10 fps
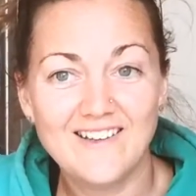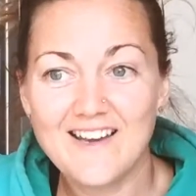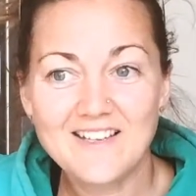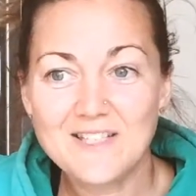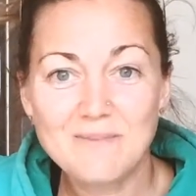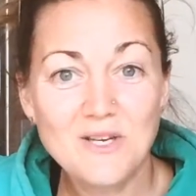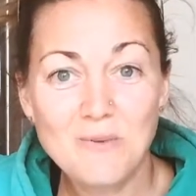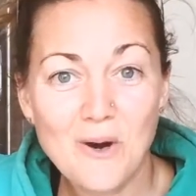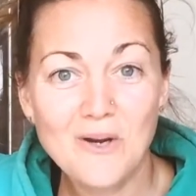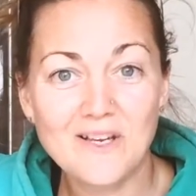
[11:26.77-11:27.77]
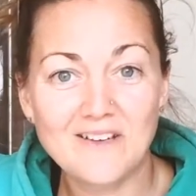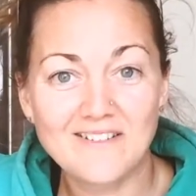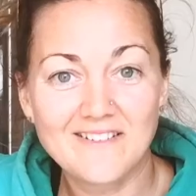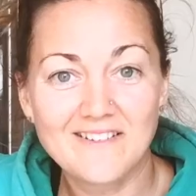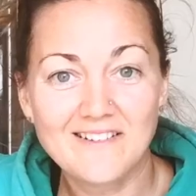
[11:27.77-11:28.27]
And it doesn't mean you're broken
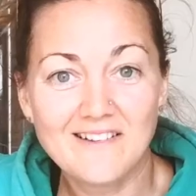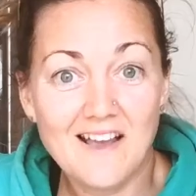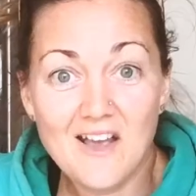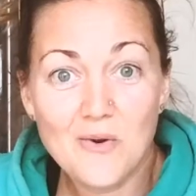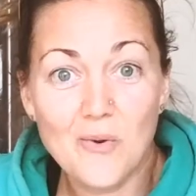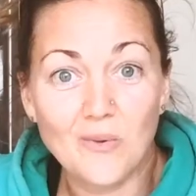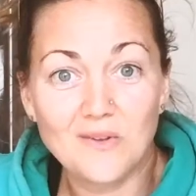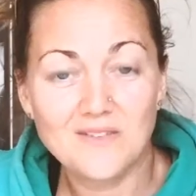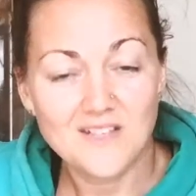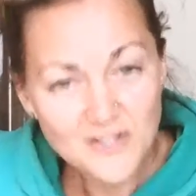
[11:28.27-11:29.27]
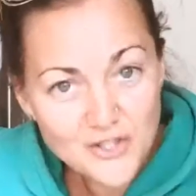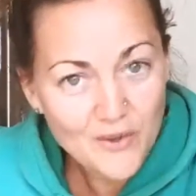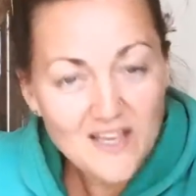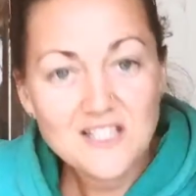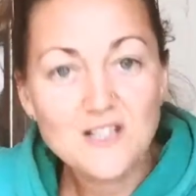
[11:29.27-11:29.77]
at all. So
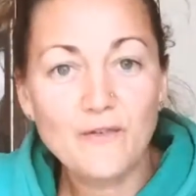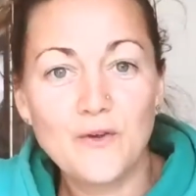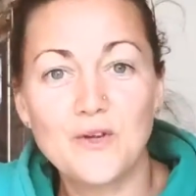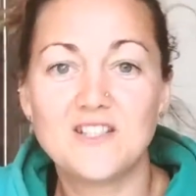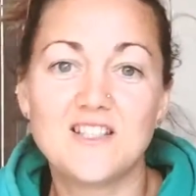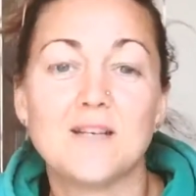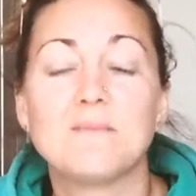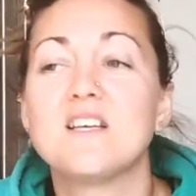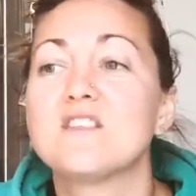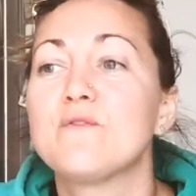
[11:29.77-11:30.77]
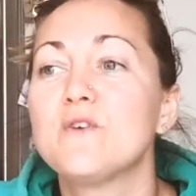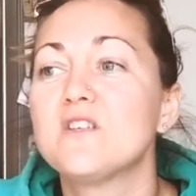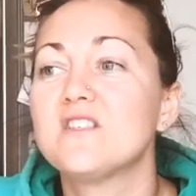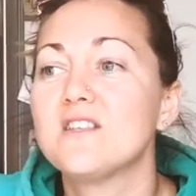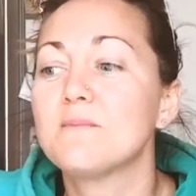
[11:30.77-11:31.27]
that's the first step. That's the
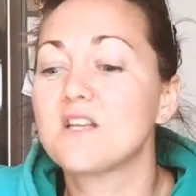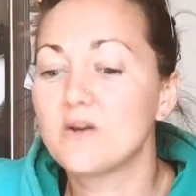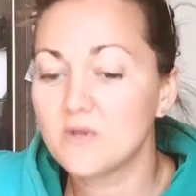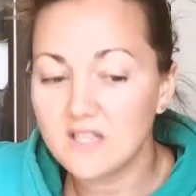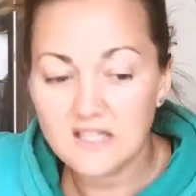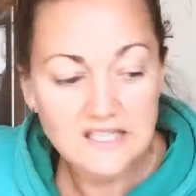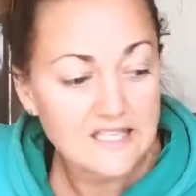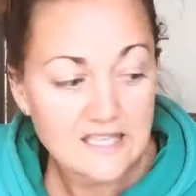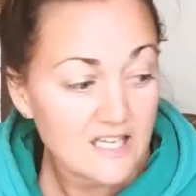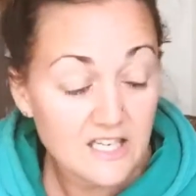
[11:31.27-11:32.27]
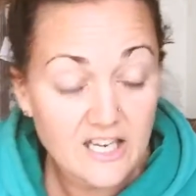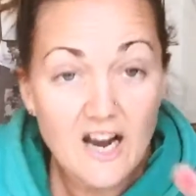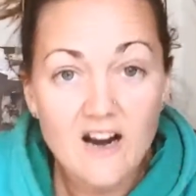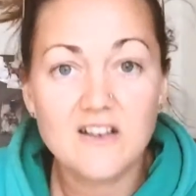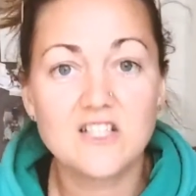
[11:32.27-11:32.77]
first step that I would
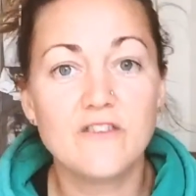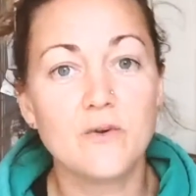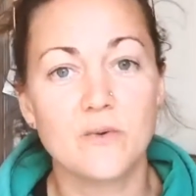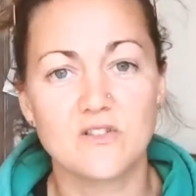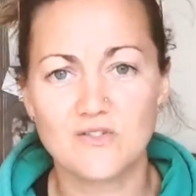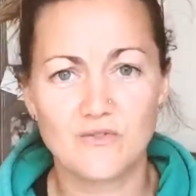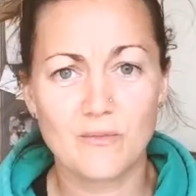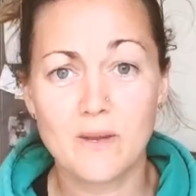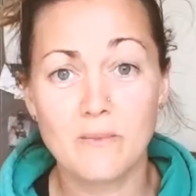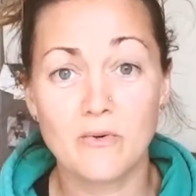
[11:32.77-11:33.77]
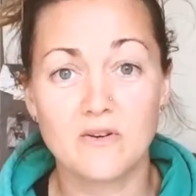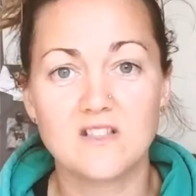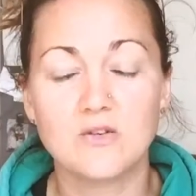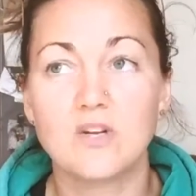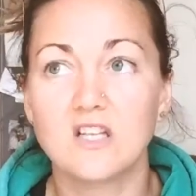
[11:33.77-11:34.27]
encourage everyone to remember and
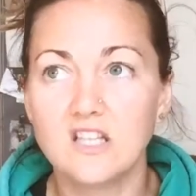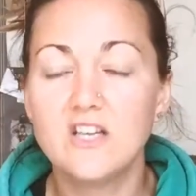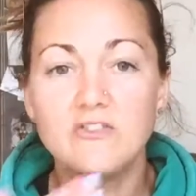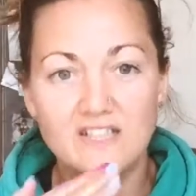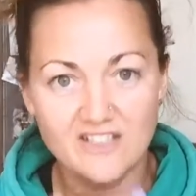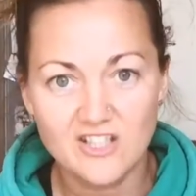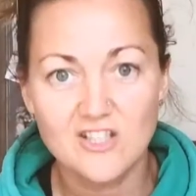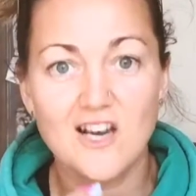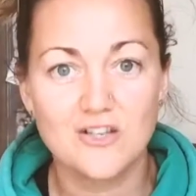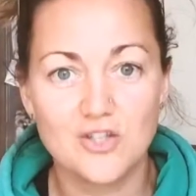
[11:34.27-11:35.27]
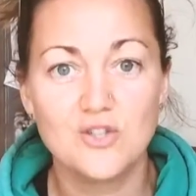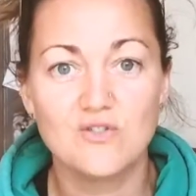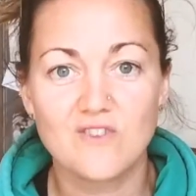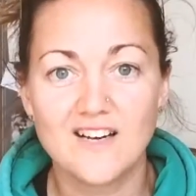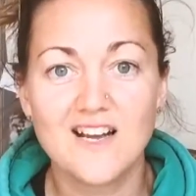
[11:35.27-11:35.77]
to literally decide and
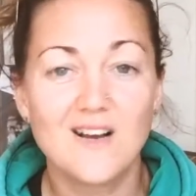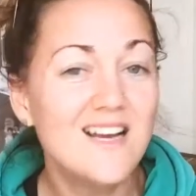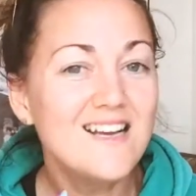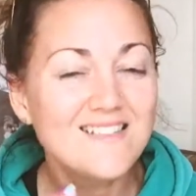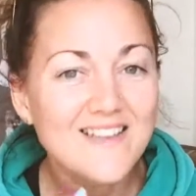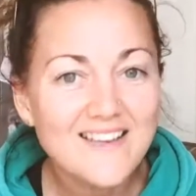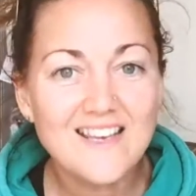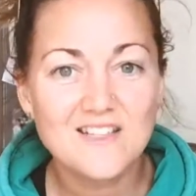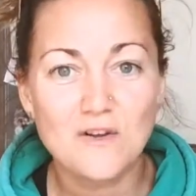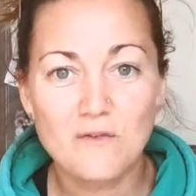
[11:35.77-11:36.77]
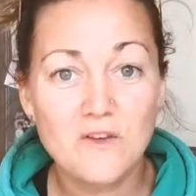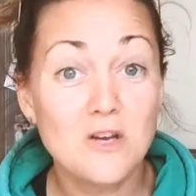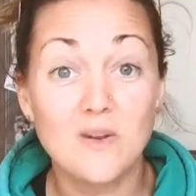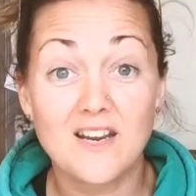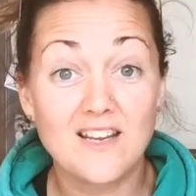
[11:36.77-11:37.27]
choose right now, as I get to
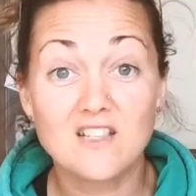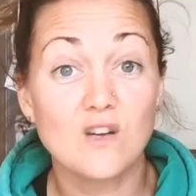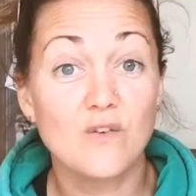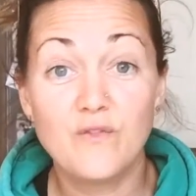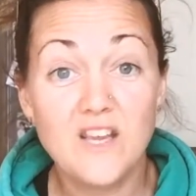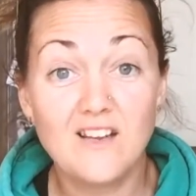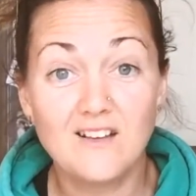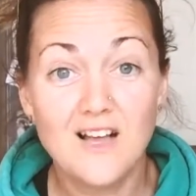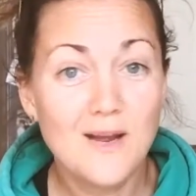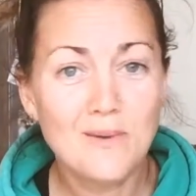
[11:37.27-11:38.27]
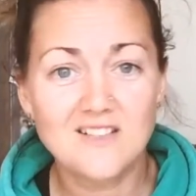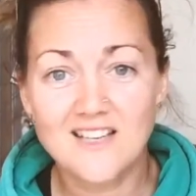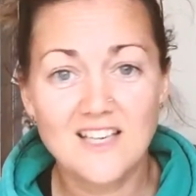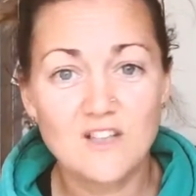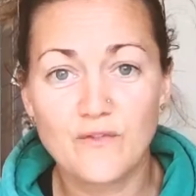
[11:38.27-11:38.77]
feel what I get to feel because
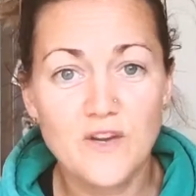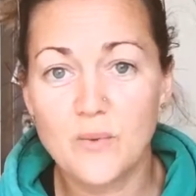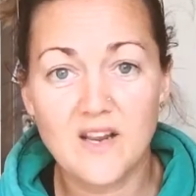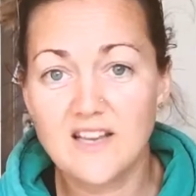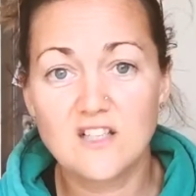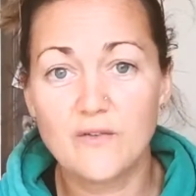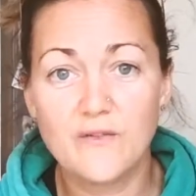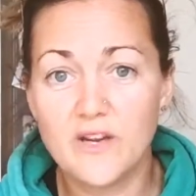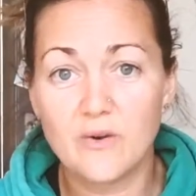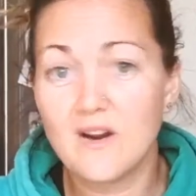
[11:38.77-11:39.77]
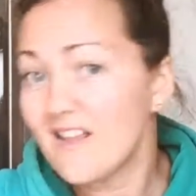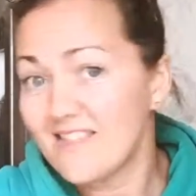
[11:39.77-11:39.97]
I get to feel what I get to feel.